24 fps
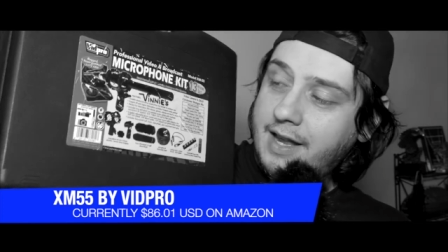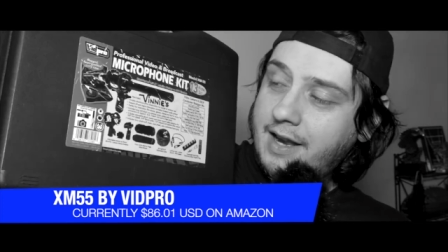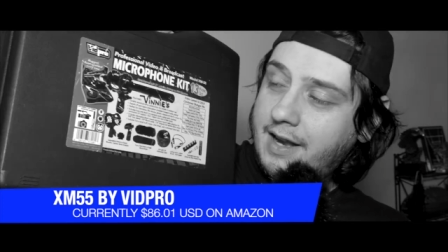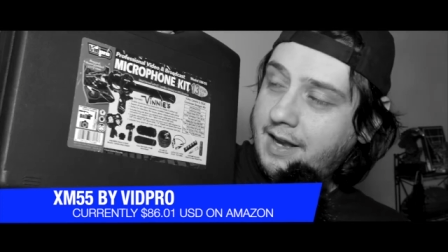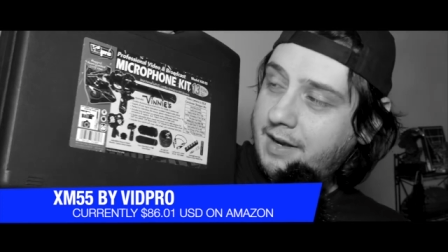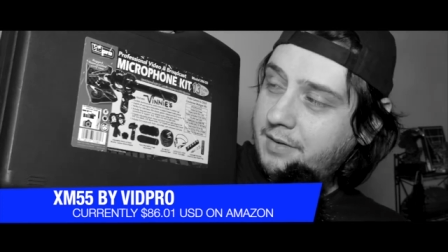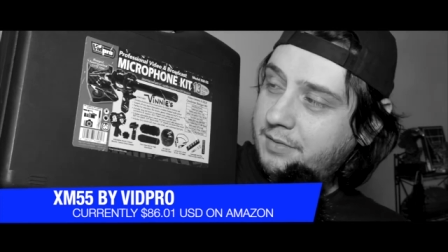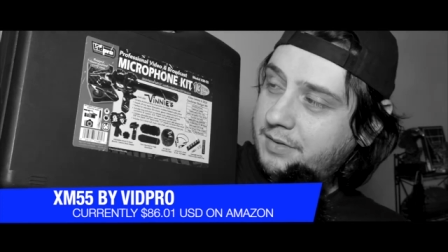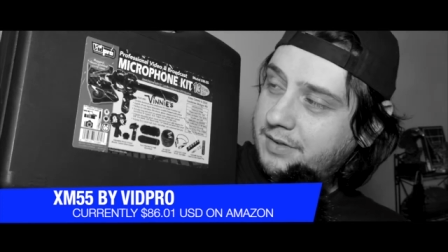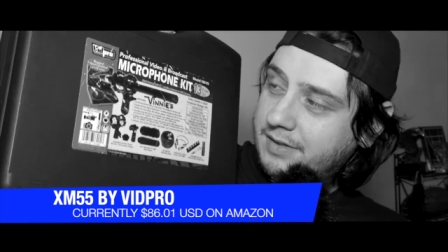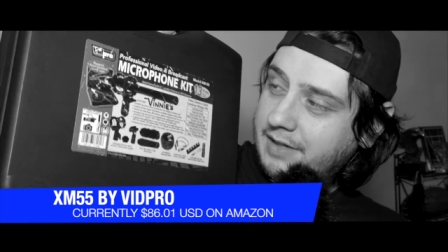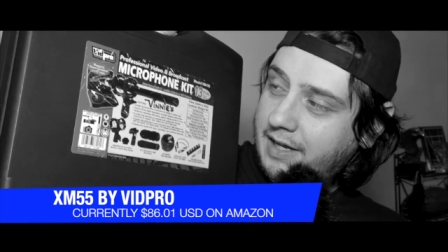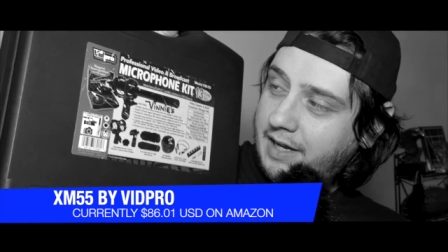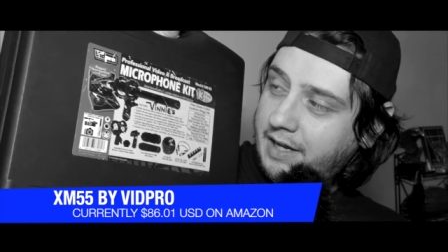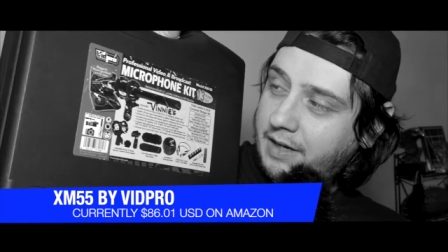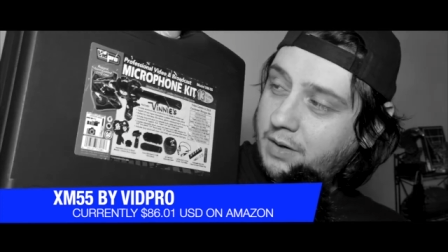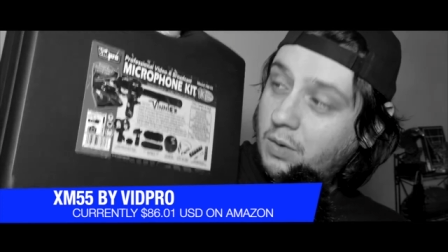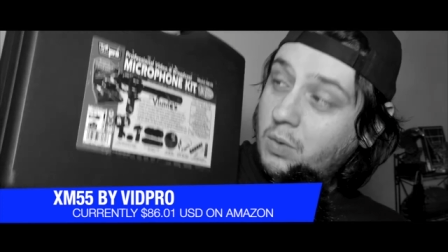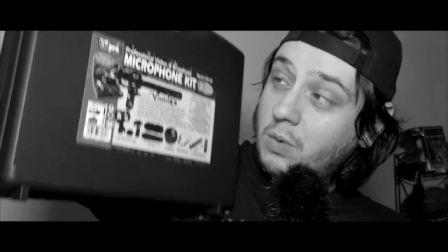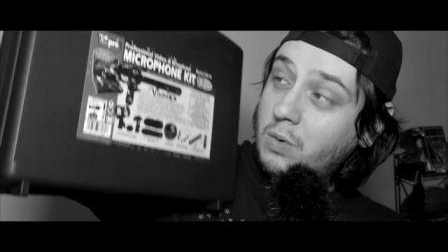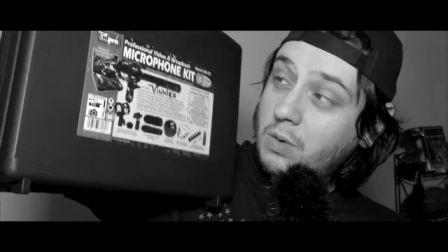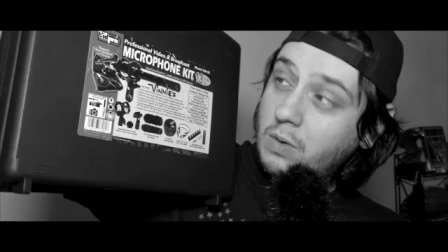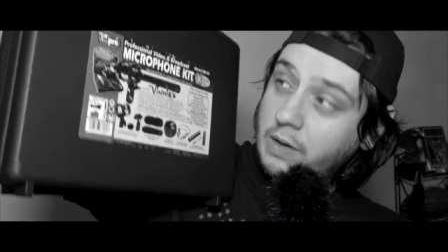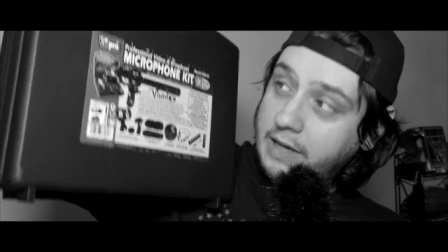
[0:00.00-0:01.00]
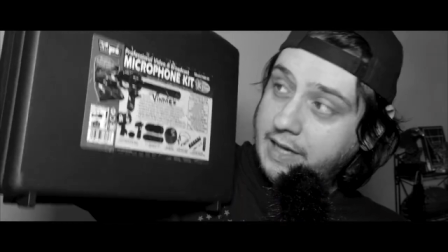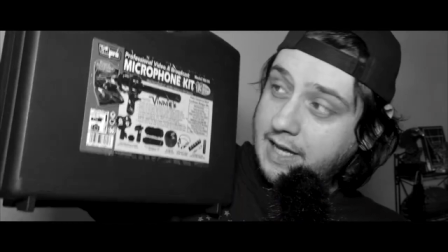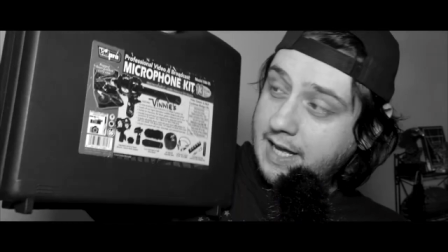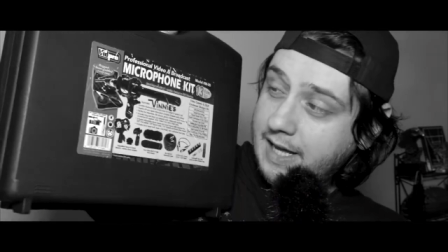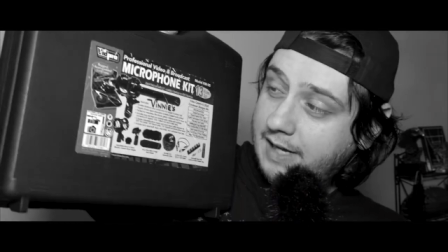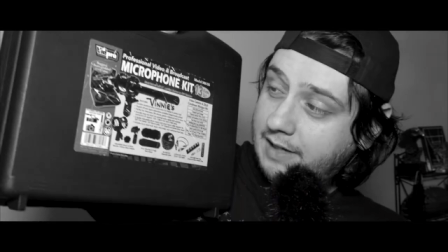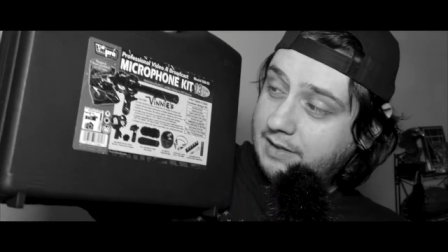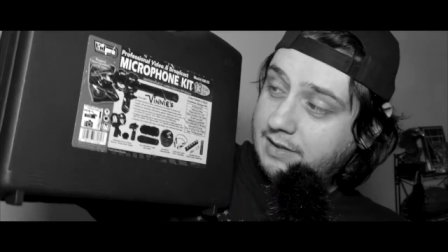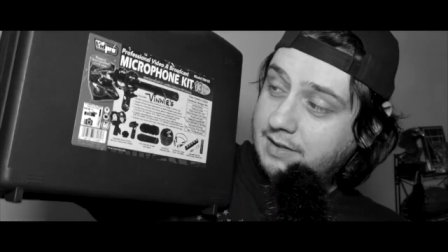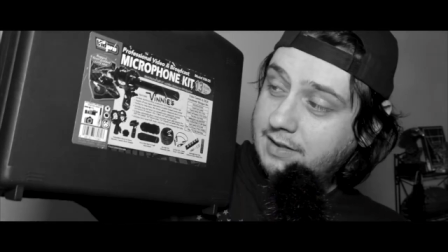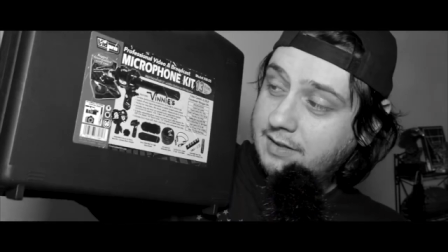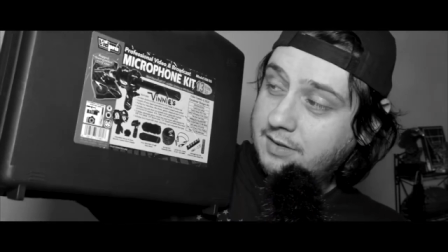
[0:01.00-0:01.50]
and I was like, oh
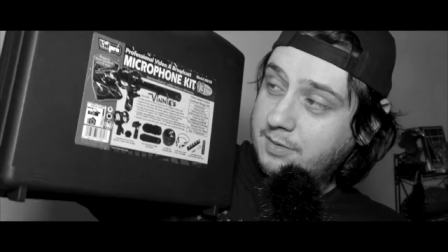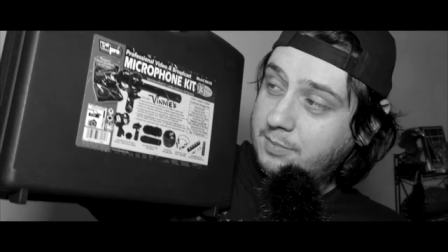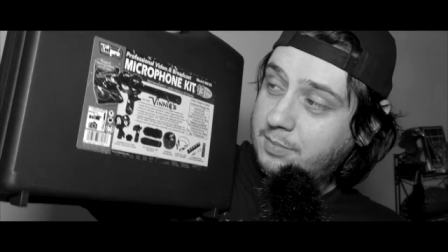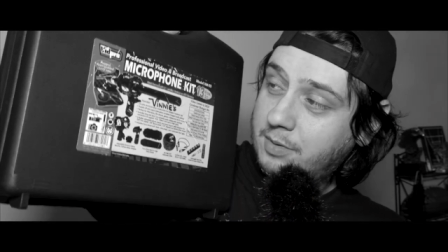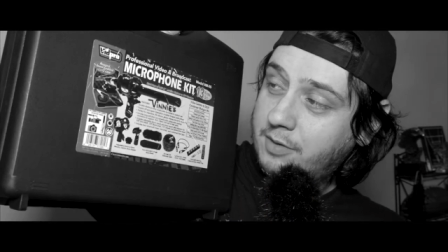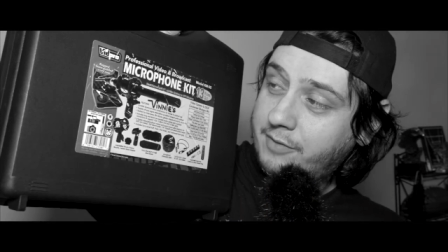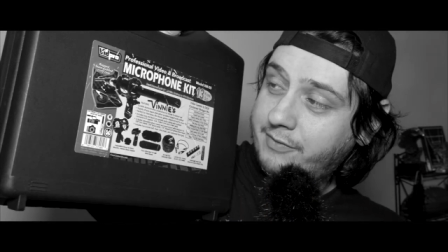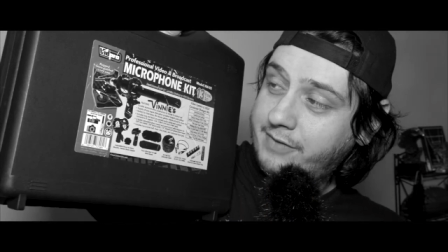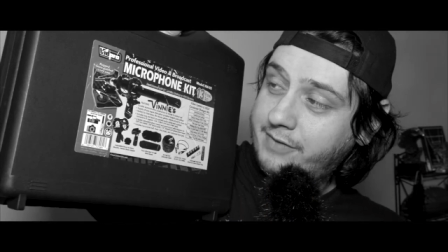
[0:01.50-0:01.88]
yes, it's a